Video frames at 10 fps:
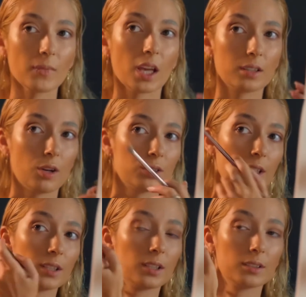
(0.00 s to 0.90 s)
Now
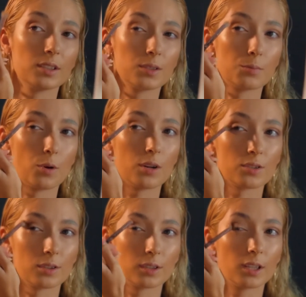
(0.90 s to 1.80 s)
taking this brush
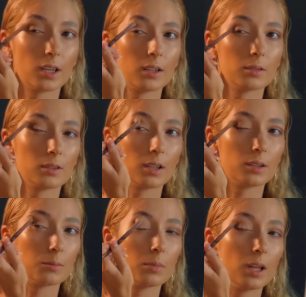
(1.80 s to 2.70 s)
again
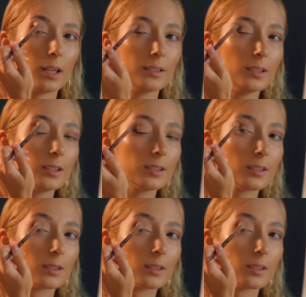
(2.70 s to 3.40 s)
and blend it.